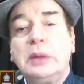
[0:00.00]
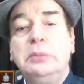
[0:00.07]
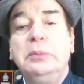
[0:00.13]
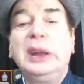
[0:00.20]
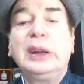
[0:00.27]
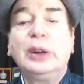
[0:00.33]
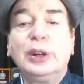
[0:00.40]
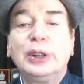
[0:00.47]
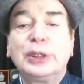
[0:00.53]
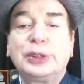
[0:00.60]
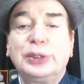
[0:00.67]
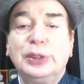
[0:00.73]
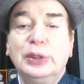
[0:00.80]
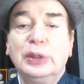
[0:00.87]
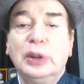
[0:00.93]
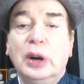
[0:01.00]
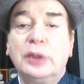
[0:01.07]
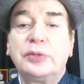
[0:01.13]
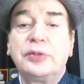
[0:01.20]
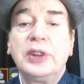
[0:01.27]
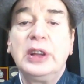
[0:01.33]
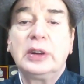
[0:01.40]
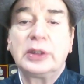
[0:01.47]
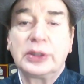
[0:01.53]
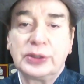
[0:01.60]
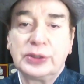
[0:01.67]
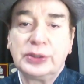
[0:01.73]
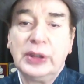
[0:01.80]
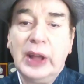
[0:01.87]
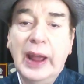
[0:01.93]
because of
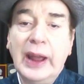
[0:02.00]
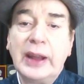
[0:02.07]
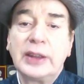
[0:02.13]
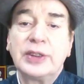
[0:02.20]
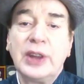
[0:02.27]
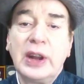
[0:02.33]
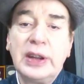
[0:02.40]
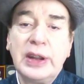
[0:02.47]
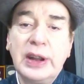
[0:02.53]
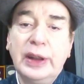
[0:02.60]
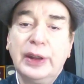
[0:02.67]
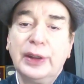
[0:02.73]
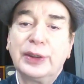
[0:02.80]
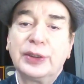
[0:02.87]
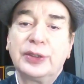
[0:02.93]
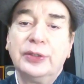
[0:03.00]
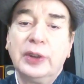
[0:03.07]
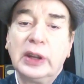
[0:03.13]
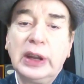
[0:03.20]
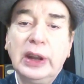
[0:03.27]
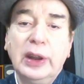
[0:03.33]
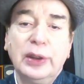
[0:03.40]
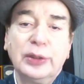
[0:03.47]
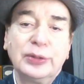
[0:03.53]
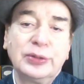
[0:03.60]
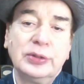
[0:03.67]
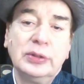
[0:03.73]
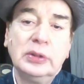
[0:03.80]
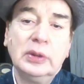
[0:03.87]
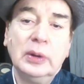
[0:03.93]
fears, anxieties,
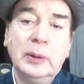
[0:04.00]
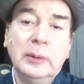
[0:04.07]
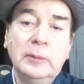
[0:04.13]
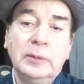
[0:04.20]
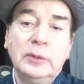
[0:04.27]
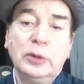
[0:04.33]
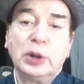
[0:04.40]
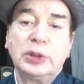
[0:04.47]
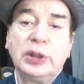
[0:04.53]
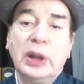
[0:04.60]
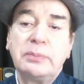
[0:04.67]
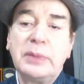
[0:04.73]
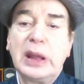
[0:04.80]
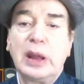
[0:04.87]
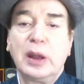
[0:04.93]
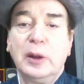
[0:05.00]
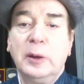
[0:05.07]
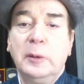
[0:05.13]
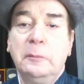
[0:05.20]
worries, what's happening?